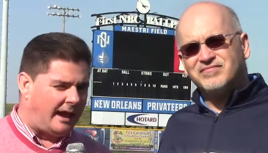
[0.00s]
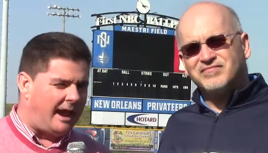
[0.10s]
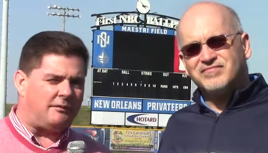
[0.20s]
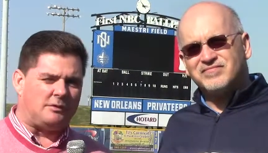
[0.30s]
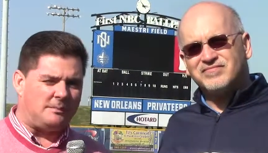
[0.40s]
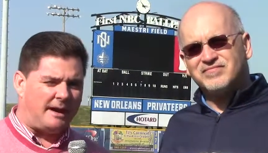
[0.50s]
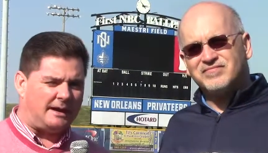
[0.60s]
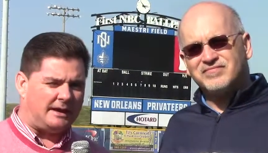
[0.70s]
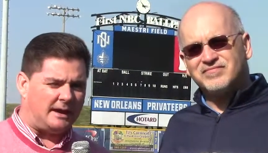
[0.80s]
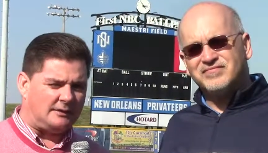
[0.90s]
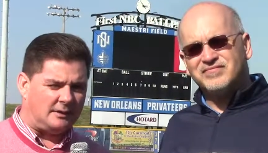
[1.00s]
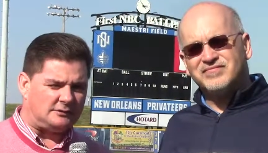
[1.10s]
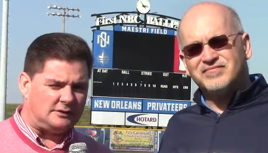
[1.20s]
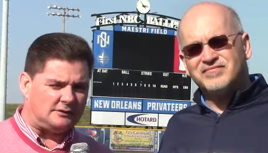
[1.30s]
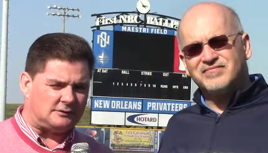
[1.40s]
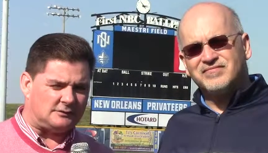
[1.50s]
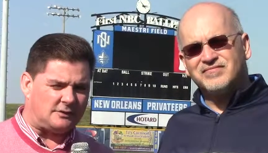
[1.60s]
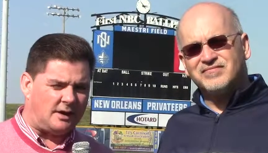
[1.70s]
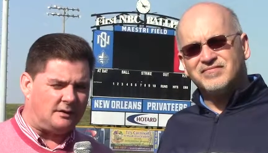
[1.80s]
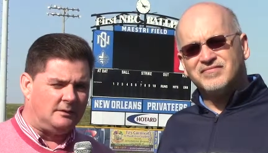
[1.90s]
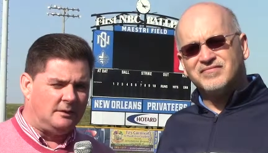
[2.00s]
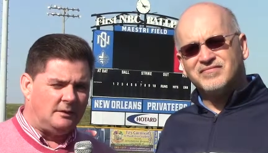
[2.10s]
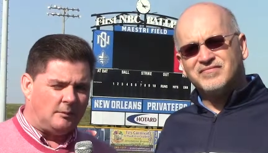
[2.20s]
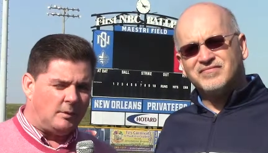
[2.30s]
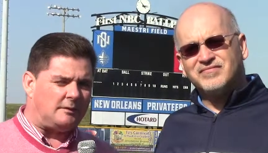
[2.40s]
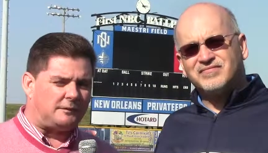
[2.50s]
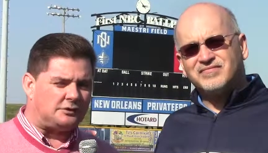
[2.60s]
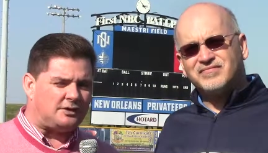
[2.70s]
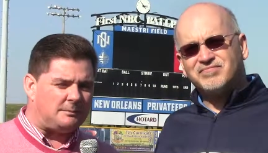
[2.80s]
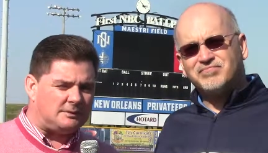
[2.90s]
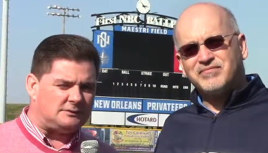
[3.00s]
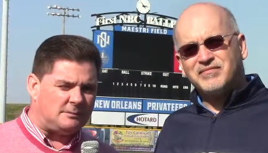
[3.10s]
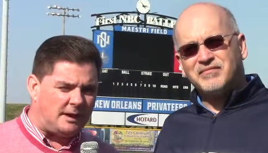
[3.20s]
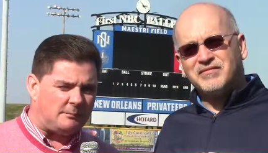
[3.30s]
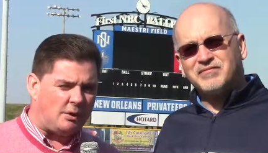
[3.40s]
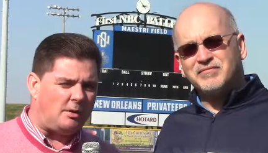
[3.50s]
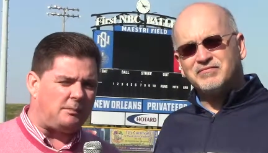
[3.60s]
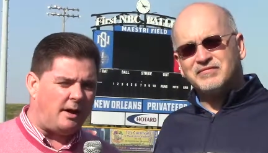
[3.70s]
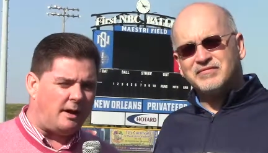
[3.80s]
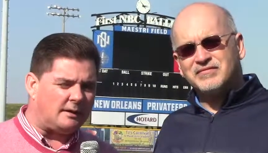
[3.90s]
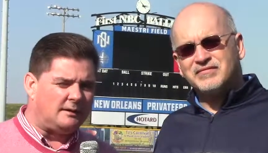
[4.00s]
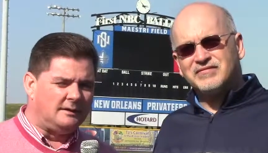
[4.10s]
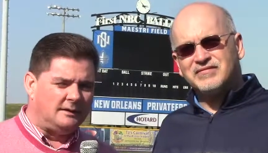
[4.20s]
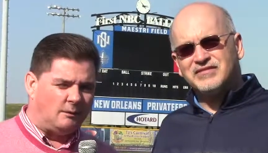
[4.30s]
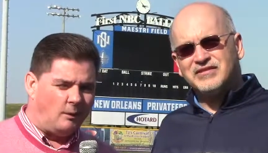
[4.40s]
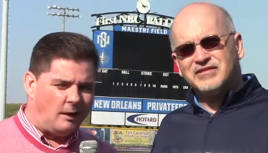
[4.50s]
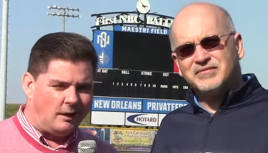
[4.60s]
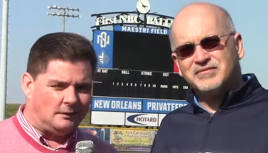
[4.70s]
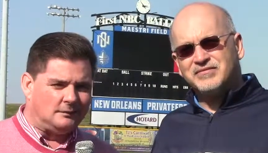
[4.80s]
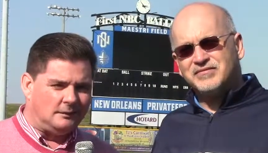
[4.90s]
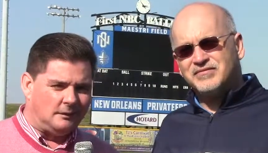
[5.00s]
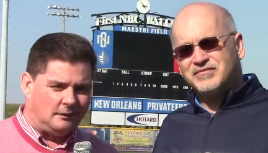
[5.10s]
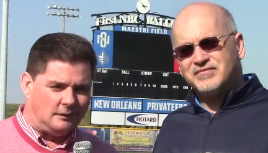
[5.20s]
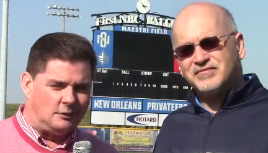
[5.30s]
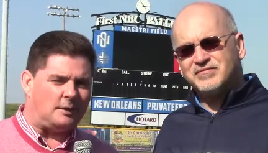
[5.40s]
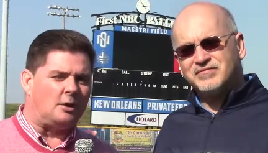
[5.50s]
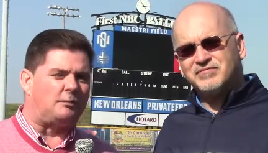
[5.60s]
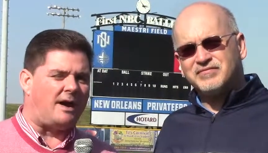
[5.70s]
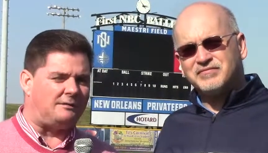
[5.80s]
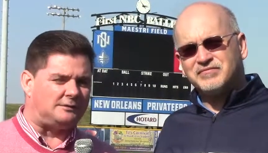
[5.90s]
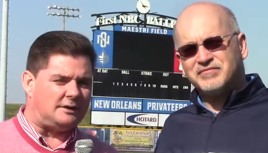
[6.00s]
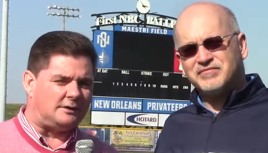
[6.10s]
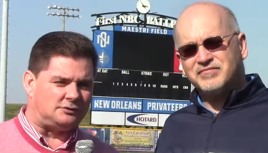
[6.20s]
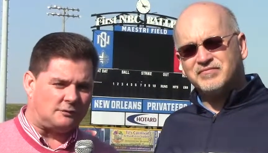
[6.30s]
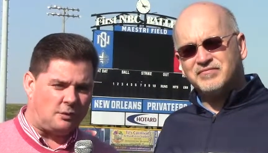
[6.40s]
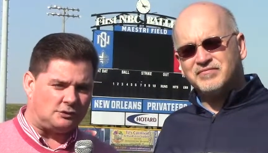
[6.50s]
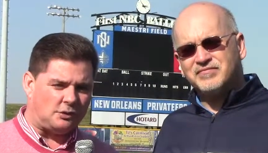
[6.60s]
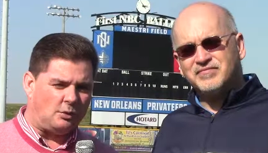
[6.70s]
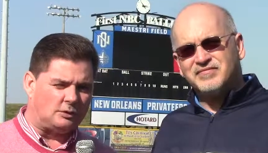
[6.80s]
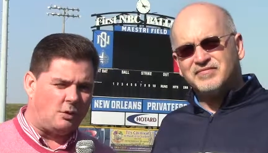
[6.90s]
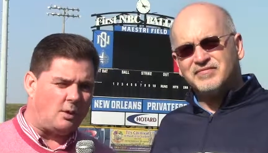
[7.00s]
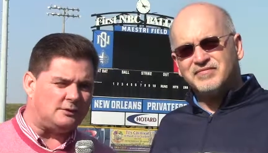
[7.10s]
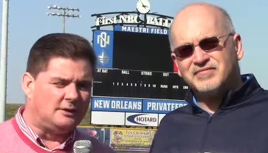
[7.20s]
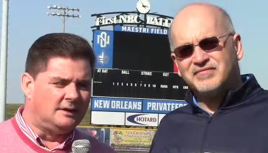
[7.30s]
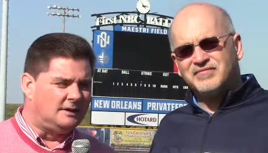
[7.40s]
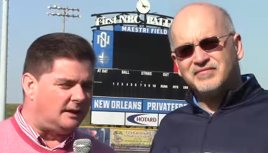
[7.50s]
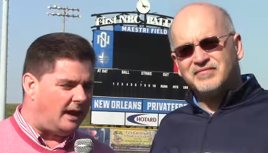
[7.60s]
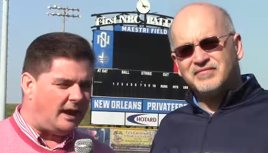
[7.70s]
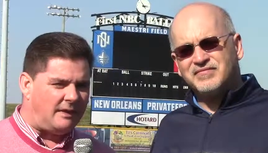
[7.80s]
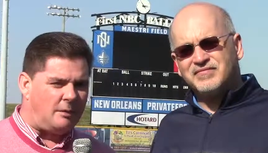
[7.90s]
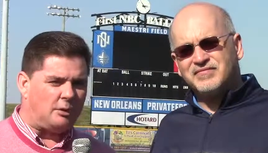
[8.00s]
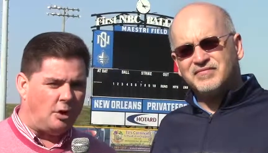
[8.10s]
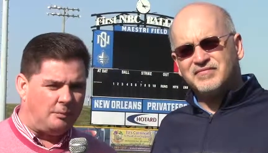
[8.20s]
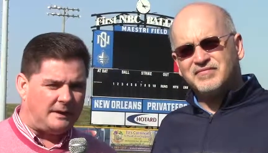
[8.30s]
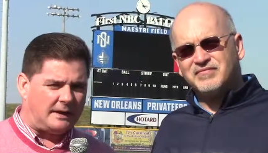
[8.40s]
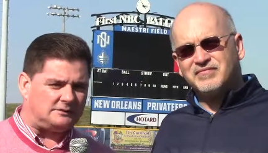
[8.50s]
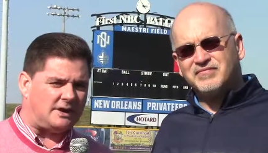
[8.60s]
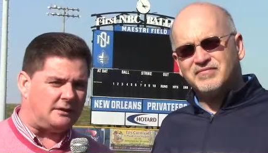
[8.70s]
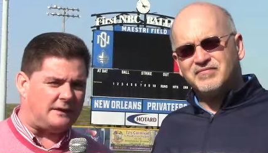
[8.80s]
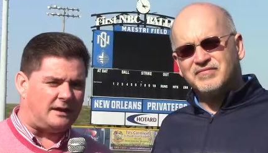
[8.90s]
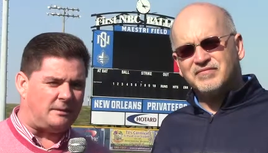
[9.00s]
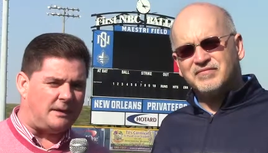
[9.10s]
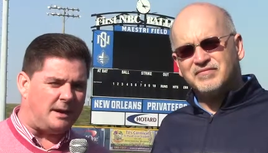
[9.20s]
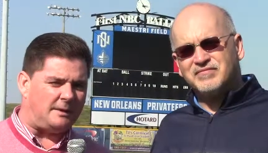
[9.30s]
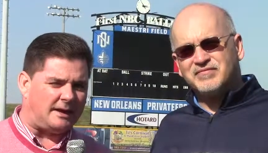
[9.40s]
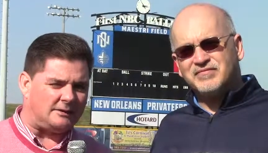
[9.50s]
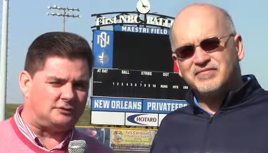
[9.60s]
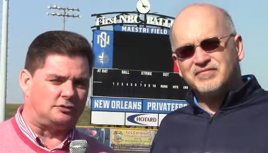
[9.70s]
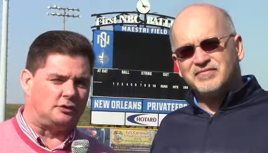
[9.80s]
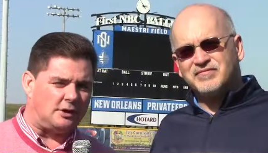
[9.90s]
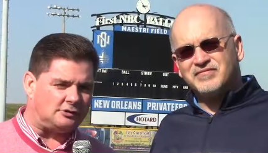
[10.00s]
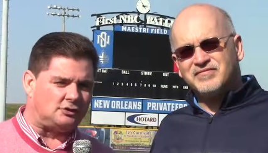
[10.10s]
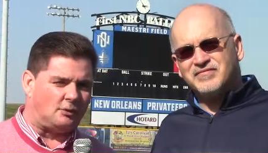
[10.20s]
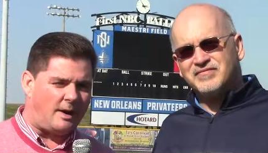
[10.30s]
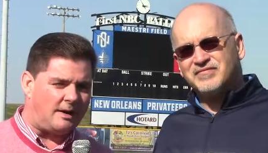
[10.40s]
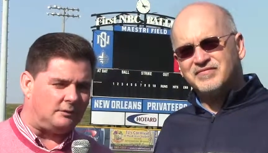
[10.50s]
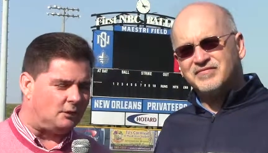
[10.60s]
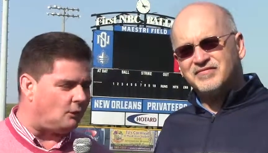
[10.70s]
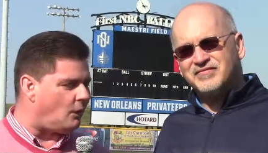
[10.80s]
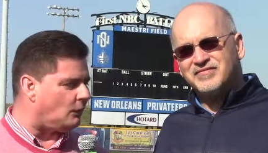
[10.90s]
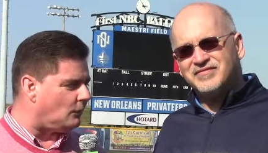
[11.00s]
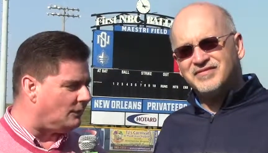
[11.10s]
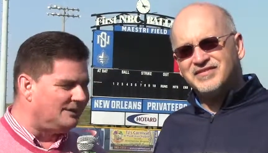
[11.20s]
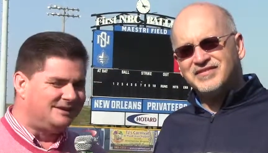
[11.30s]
Speaker 1: Everybody getting their season started. We're at First NBC Bank Ballpark, where the UNO Privateers, of course, hold court, and they will open at South Alabama against a traditional rival, no longer